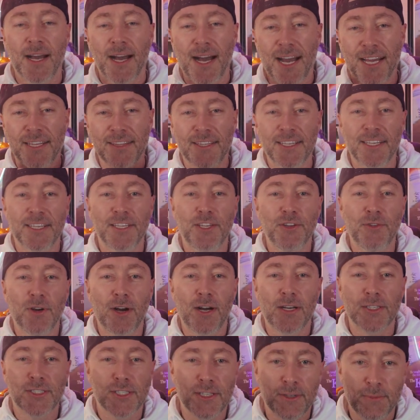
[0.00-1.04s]
I thank you
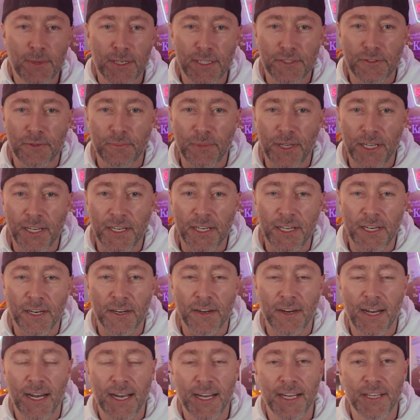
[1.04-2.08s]
all so much for being
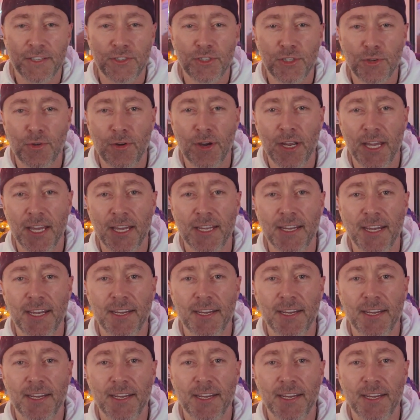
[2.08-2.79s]
here. I enjoy it.